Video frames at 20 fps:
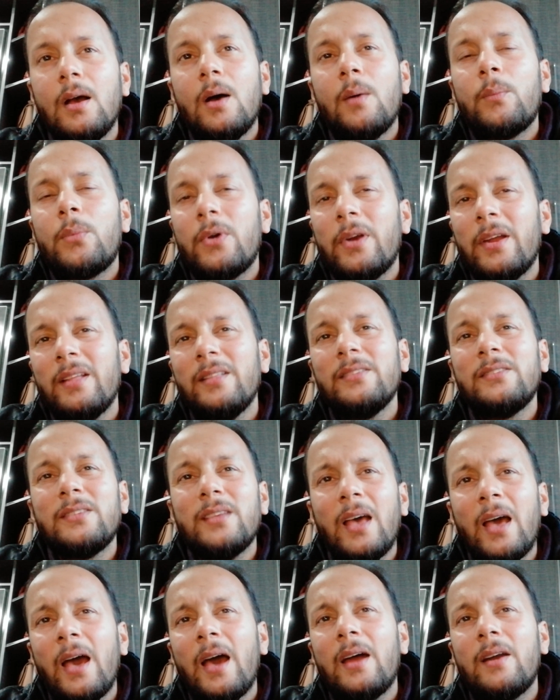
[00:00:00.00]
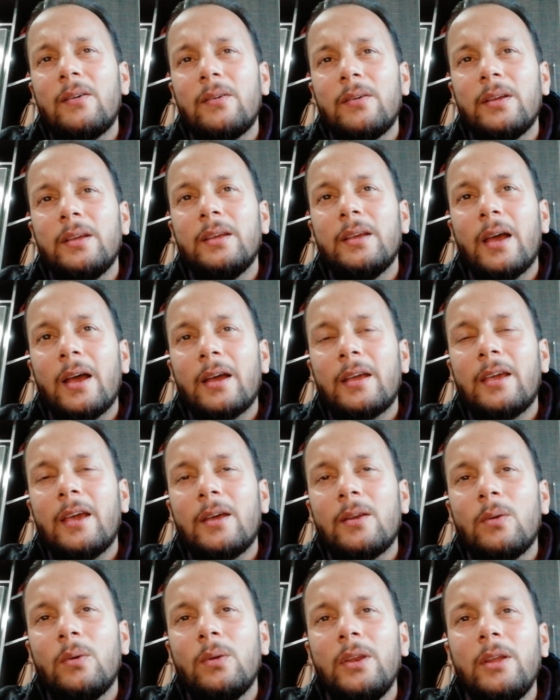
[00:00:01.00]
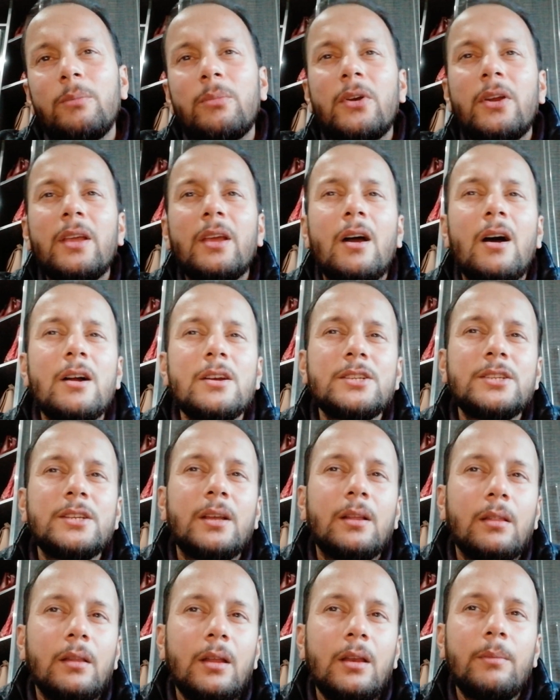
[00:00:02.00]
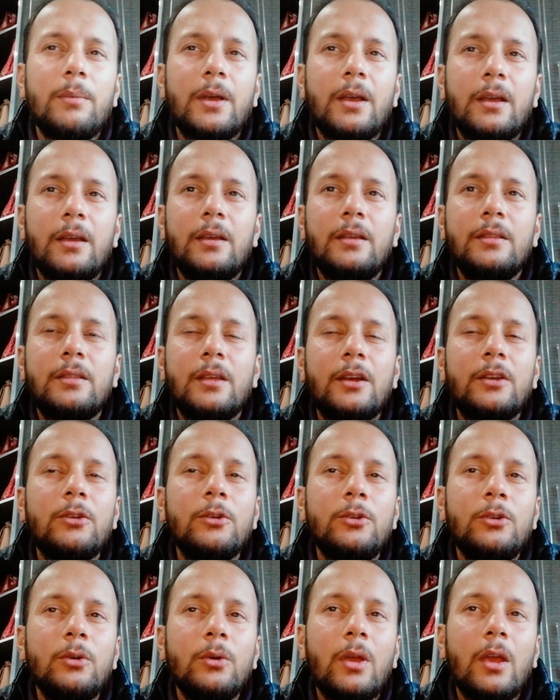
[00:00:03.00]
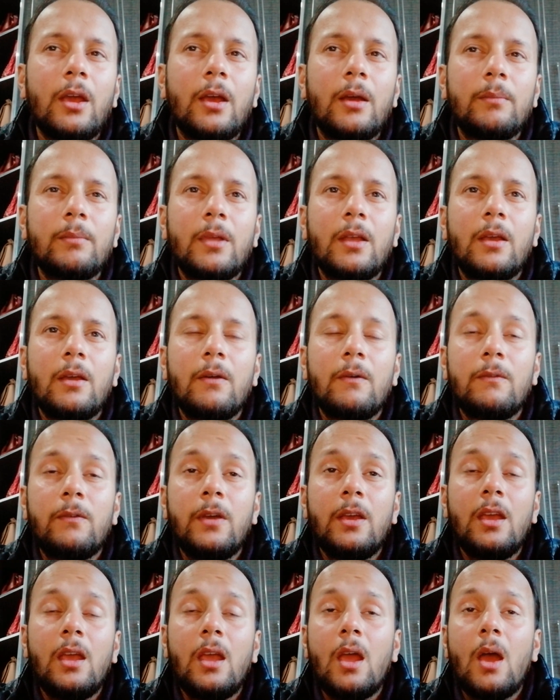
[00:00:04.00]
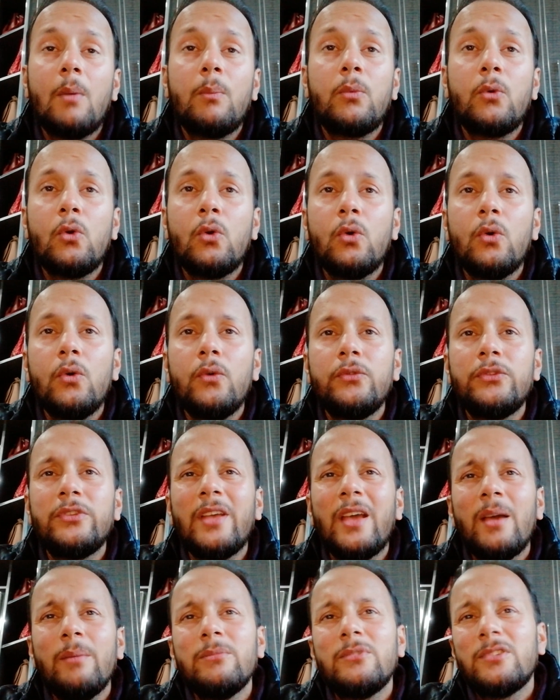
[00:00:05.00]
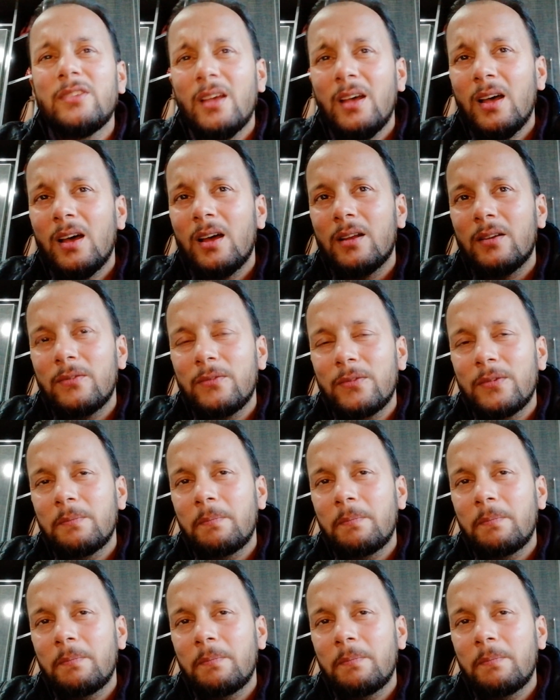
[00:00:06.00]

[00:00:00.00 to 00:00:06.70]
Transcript: Prince Henry can only bring Archie and Lilibet to UK if he approves himself.